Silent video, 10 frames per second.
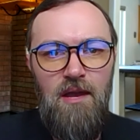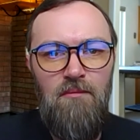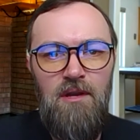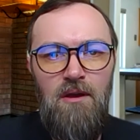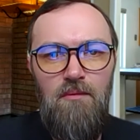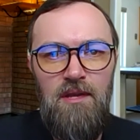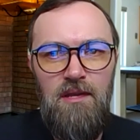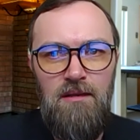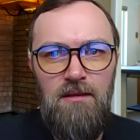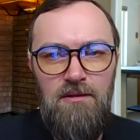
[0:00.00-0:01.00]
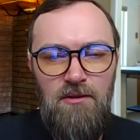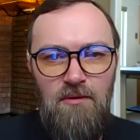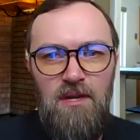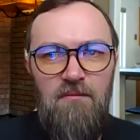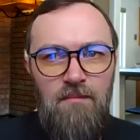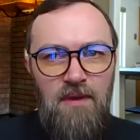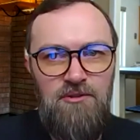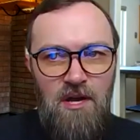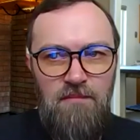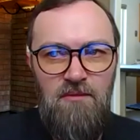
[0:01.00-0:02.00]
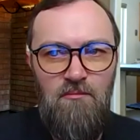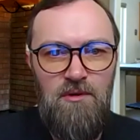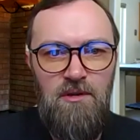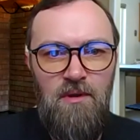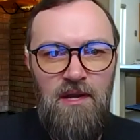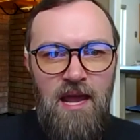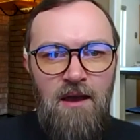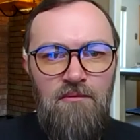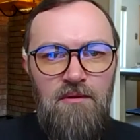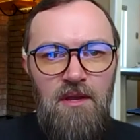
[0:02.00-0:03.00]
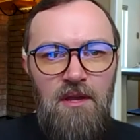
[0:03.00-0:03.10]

and we know we can do an even better job than we're doing now,